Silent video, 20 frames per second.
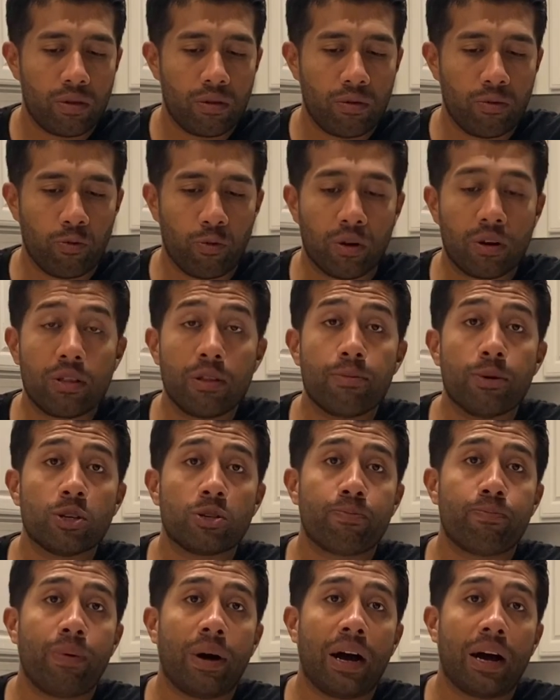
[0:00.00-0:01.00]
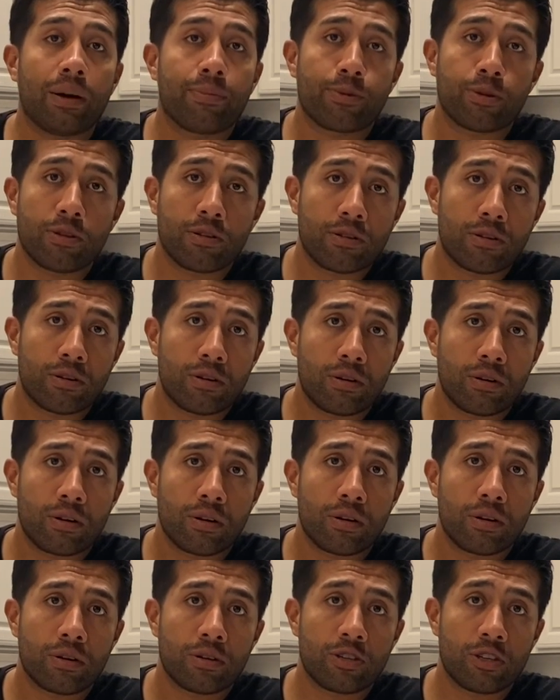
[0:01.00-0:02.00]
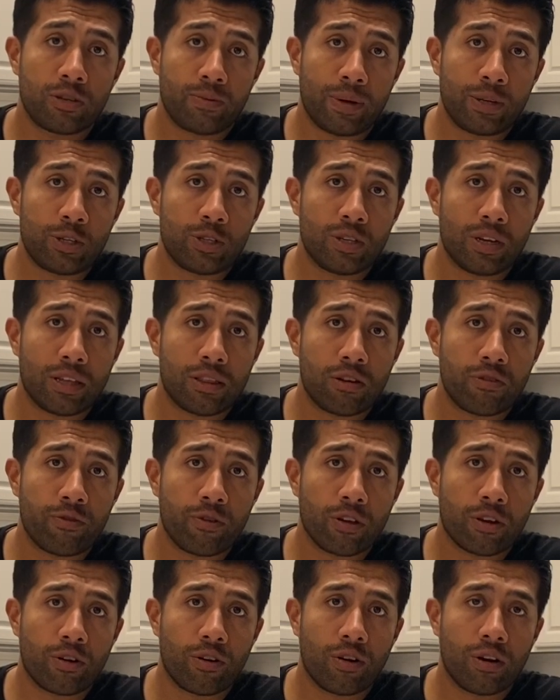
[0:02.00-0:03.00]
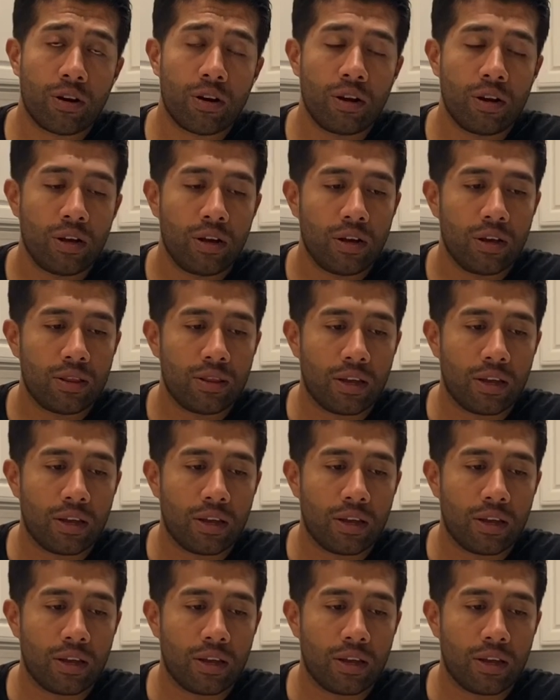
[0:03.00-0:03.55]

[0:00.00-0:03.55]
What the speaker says: one of the most popular suspensions out there for the car